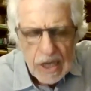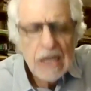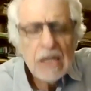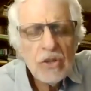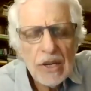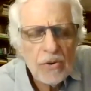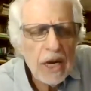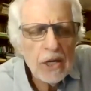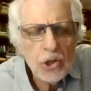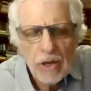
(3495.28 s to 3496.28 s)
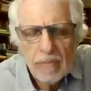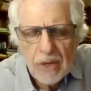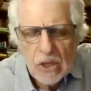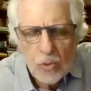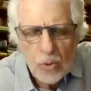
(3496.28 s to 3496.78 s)
integration
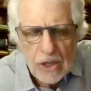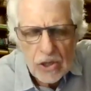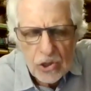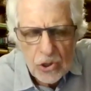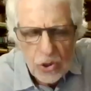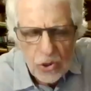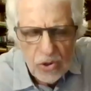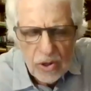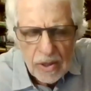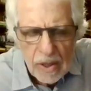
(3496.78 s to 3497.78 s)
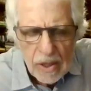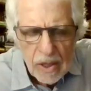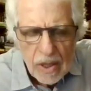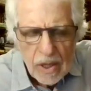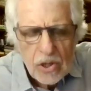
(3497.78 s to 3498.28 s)
between the two,
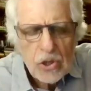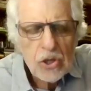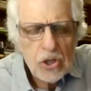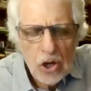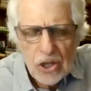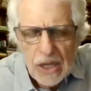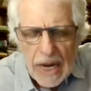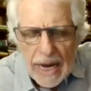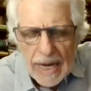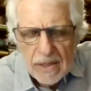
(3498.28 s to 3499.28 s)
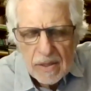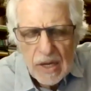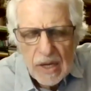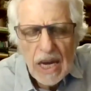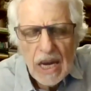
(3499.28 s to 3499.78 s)
so that
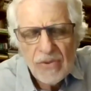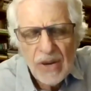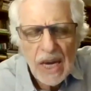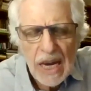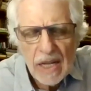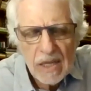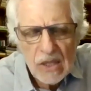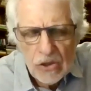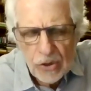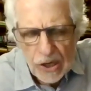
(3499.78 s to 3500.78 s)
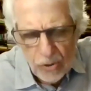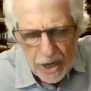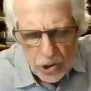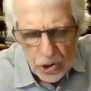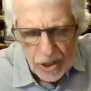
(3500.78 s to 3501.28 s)
they have a healthy
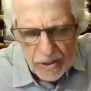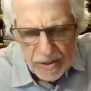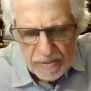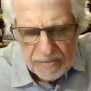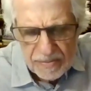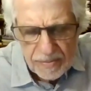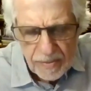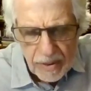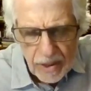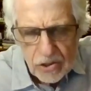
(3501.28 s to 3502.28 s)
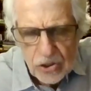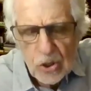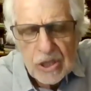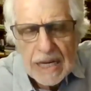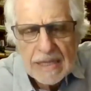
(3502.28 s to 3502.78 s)
regression,
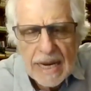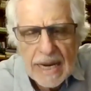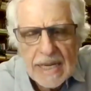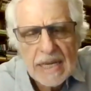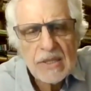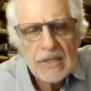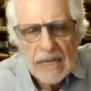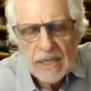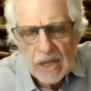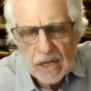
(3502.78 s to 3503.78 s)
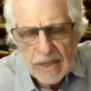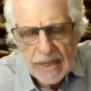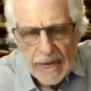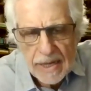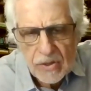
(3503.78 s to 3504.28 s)
so that they can signal
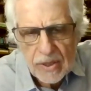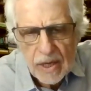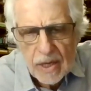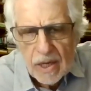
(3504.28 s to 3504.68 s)
things.